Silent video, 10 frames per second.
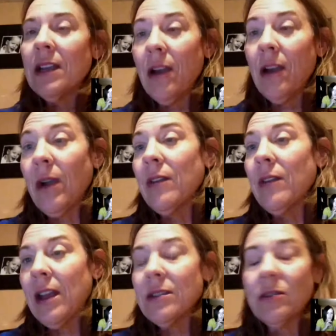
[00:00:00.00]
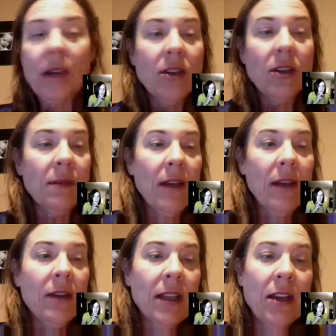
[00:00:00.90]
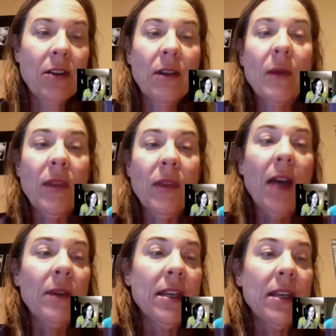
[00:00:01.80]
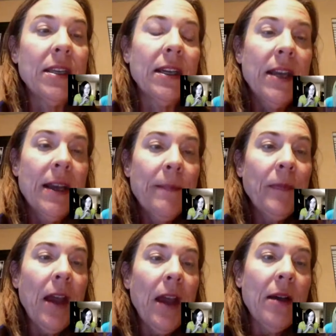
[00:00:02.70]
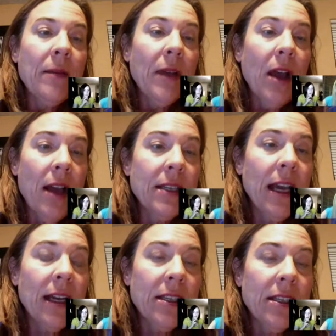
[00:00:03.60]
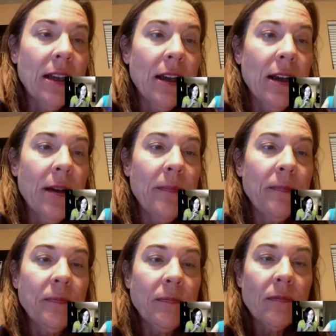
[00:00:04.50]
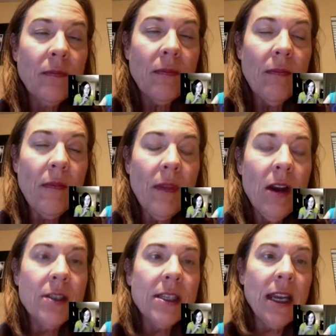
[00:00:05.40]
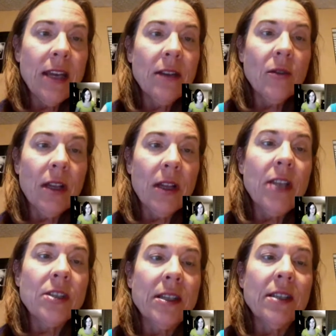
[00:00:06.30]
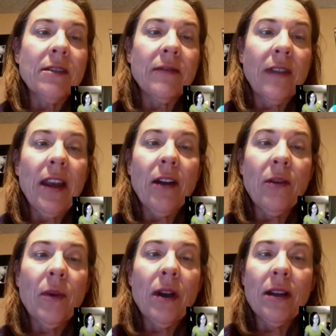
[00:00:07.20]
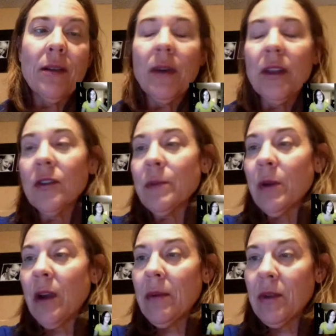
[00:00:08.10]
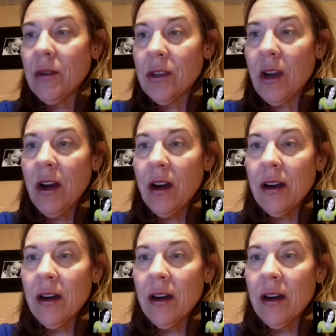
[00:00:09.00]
that. So, Rachel, I'm definitely in agreement with that. We need to contact our state and local agencies to find out what those parameters are.